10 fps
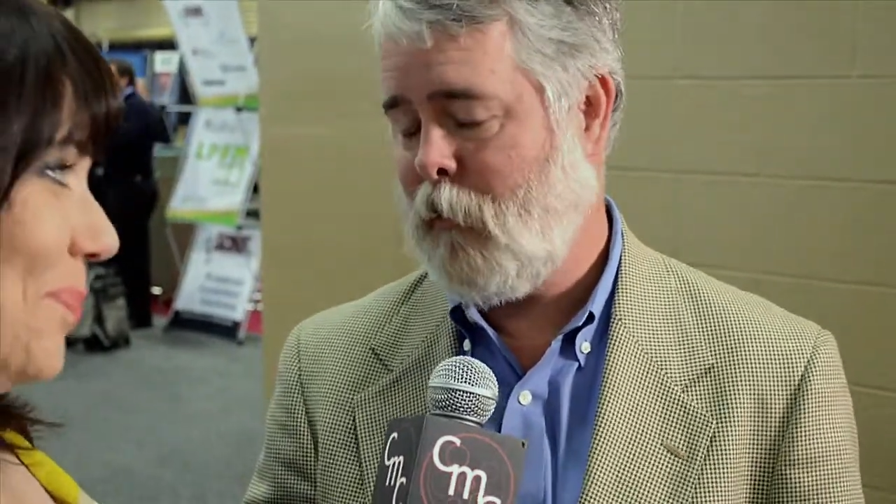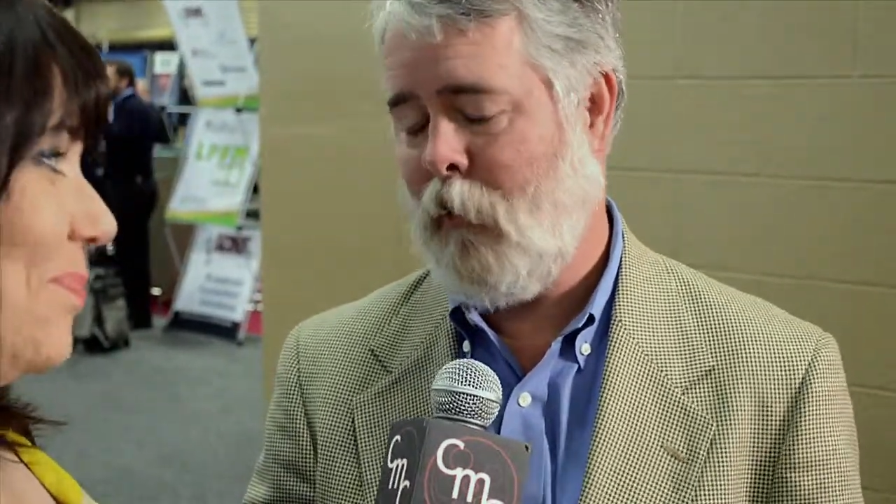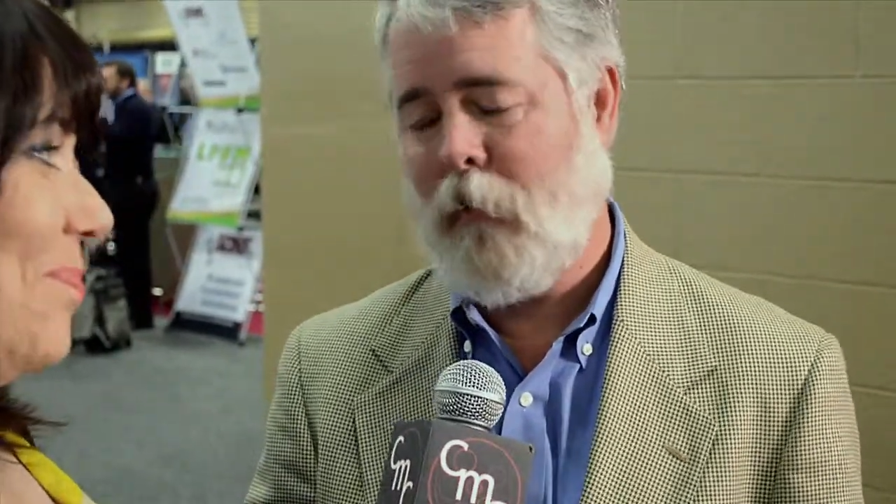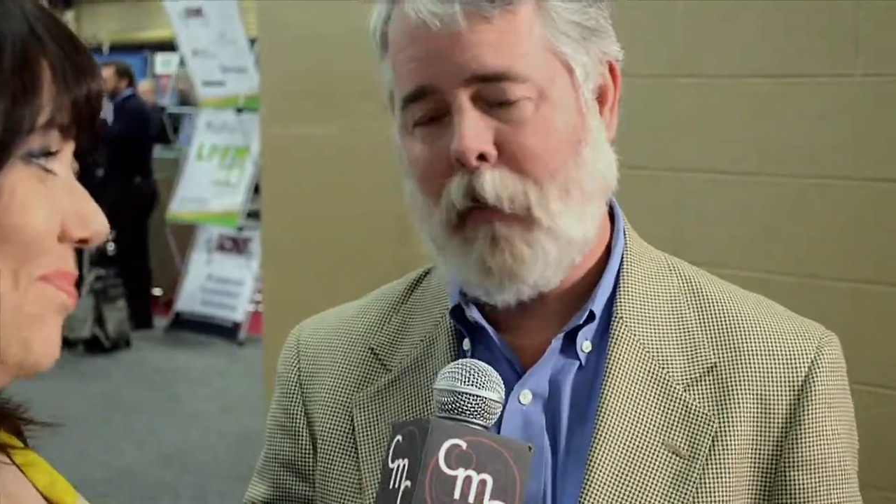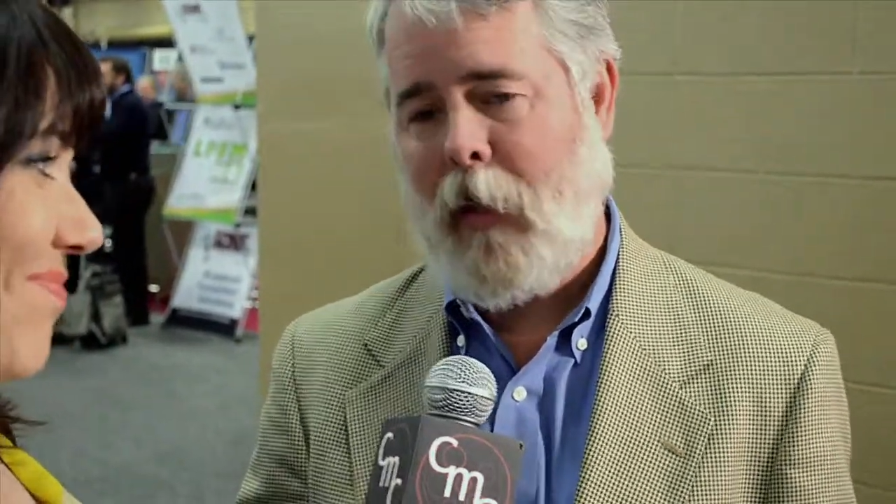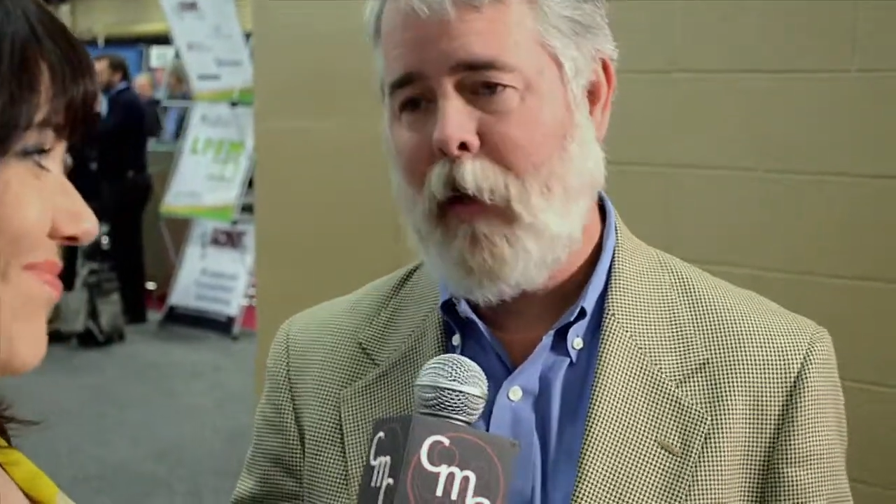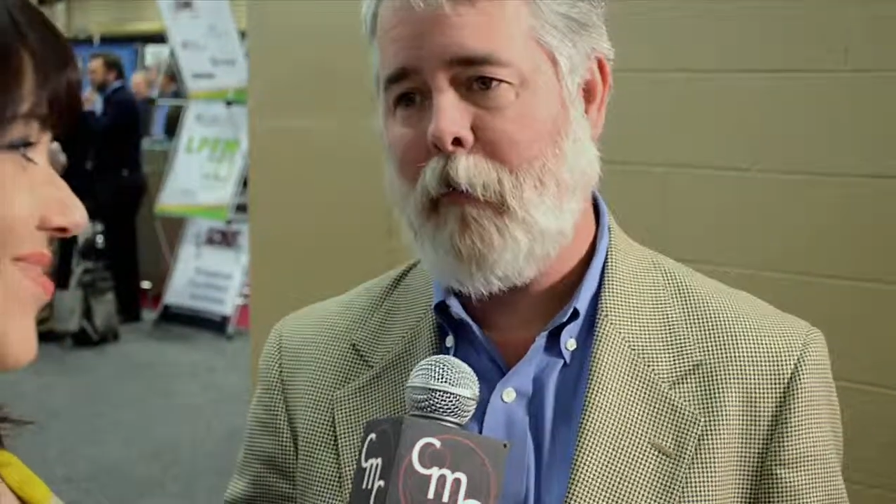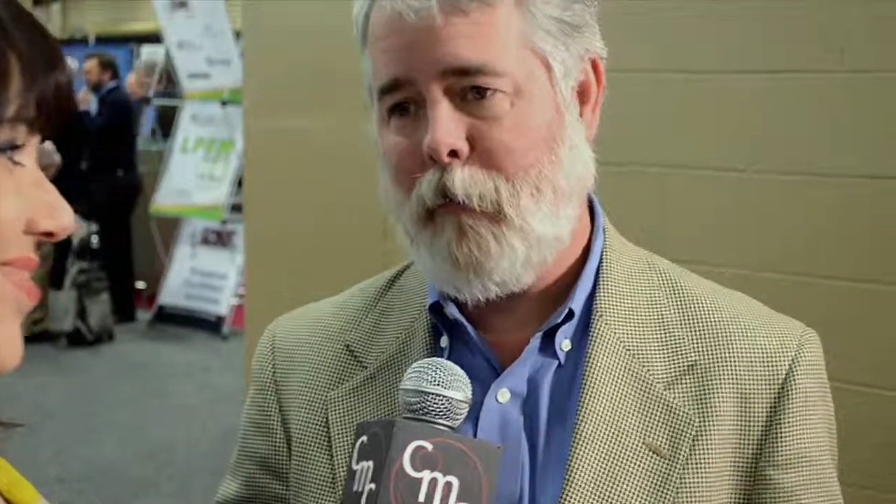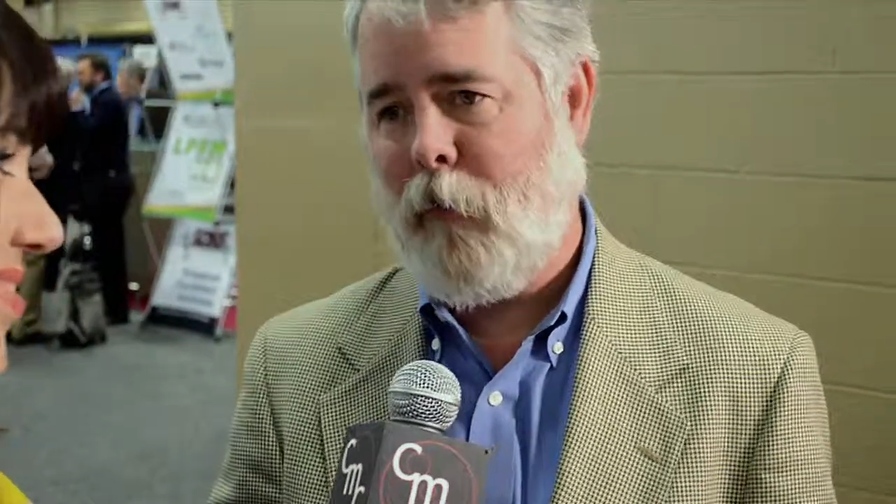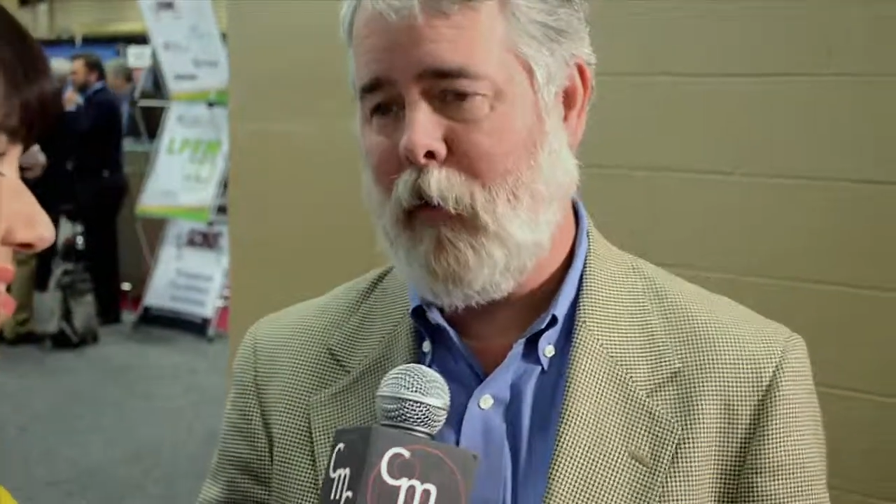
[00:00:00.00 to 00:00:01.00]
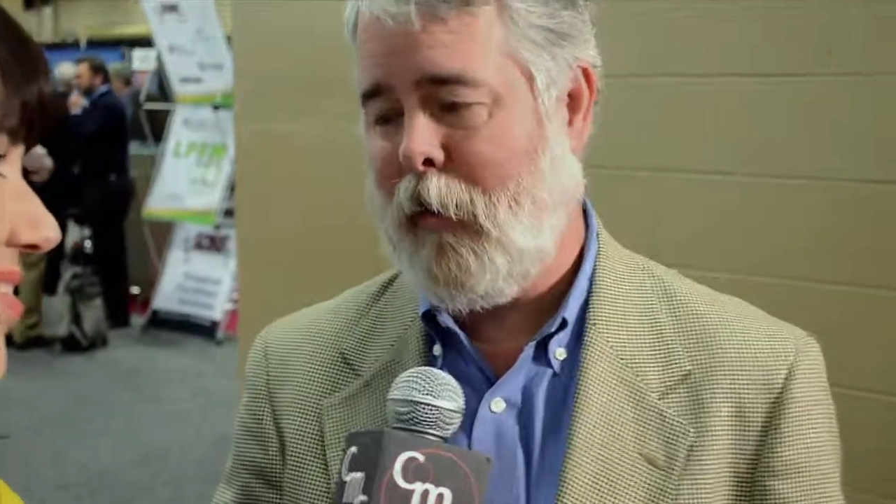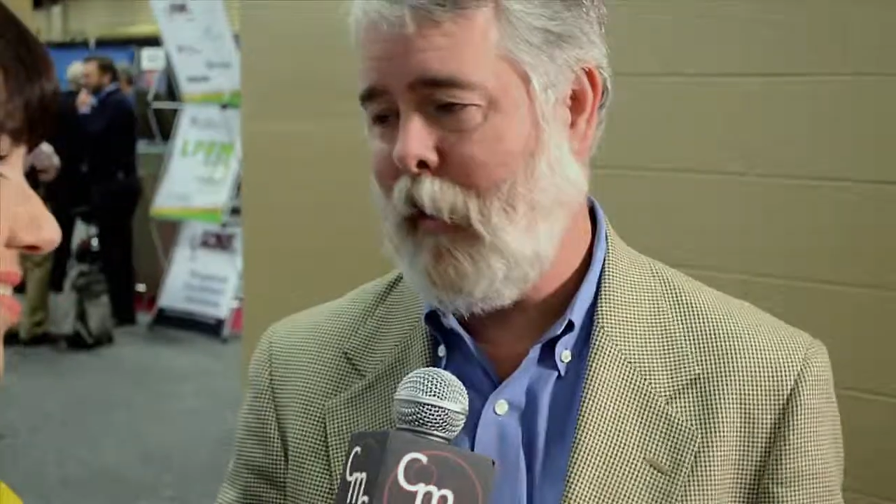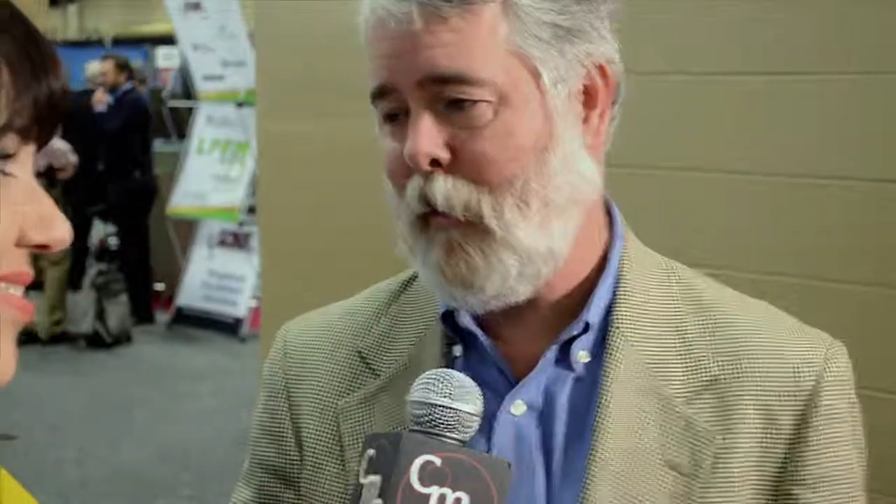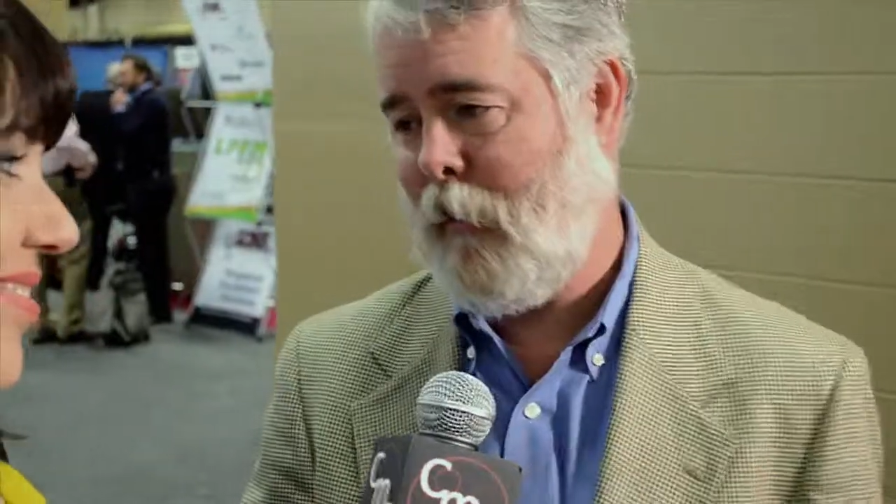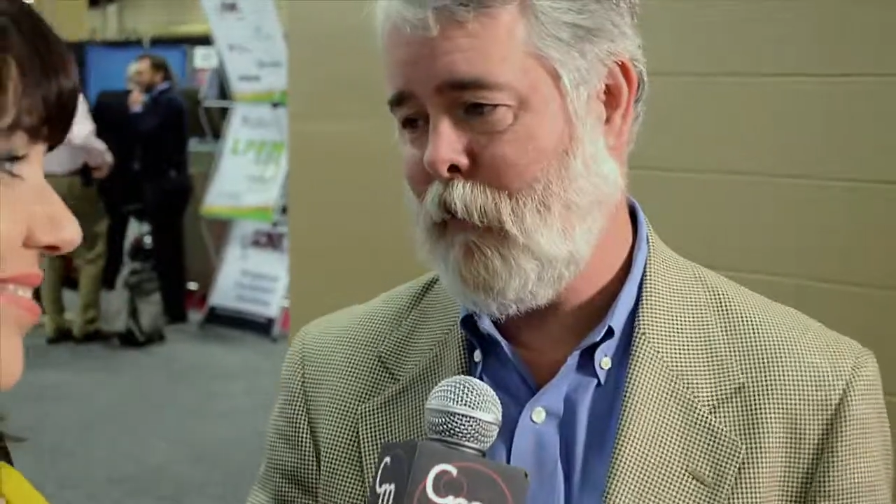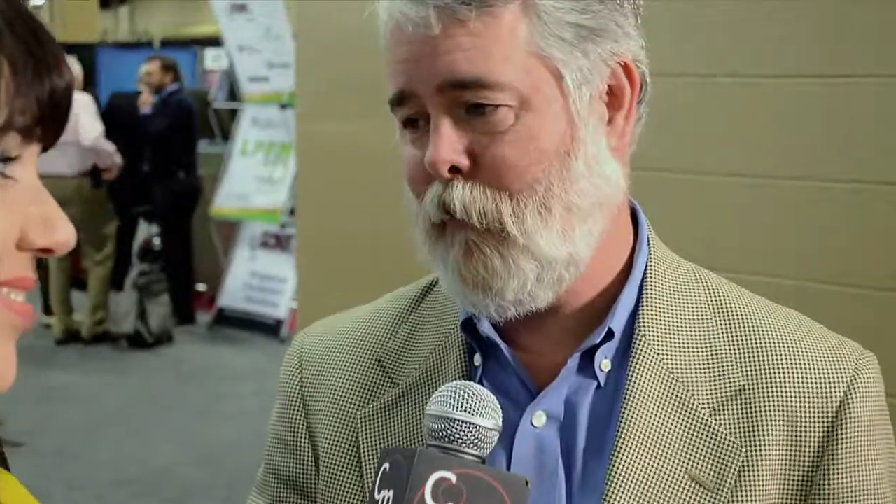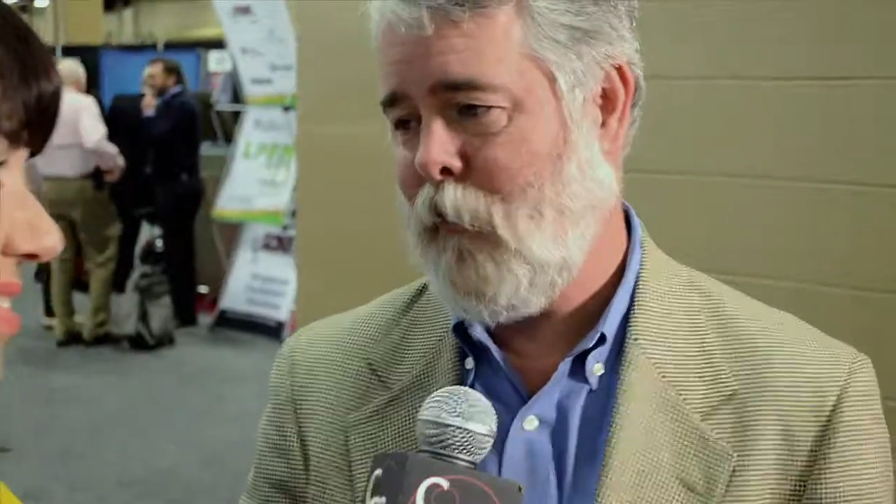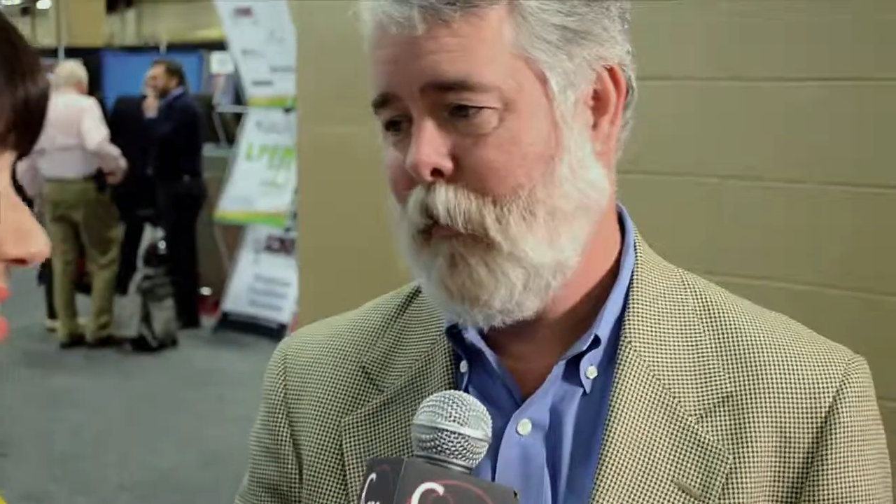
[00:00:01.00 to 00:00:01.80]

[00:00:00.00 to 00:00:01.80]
So a lot of really neat things have,